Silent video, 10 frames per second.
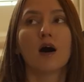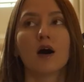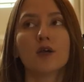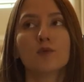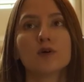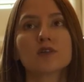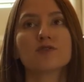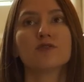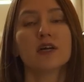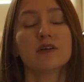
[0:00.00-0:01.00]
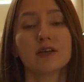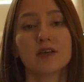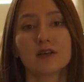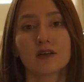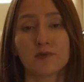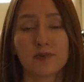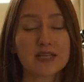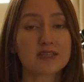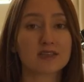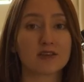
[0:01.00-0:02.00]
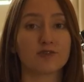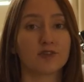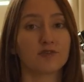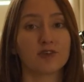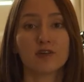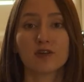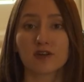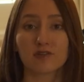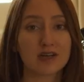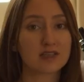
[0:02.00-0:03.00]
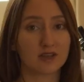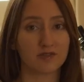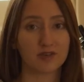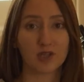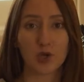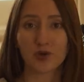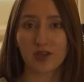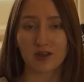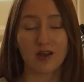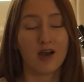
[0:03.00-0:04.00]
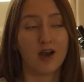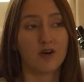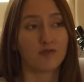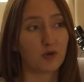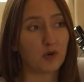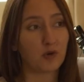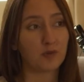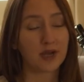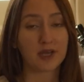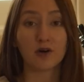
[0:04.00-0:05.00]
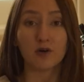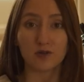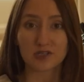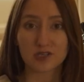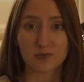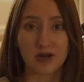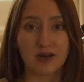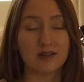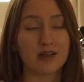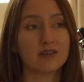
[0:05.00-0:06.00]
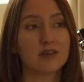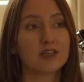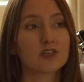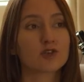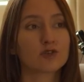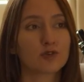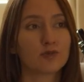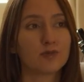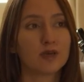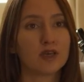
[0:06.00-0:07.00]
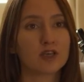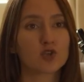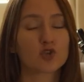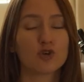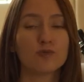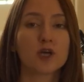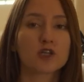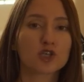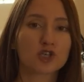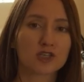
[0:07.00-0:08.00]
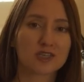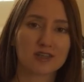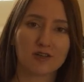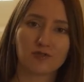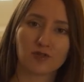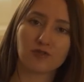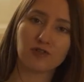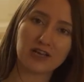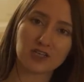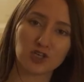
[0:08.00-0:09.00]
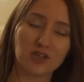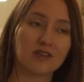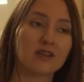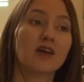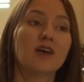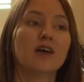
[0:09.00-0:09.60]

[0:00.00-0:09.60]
I was very competitive and very aggressive at going for my goals as well, and it took me so much self-reflection,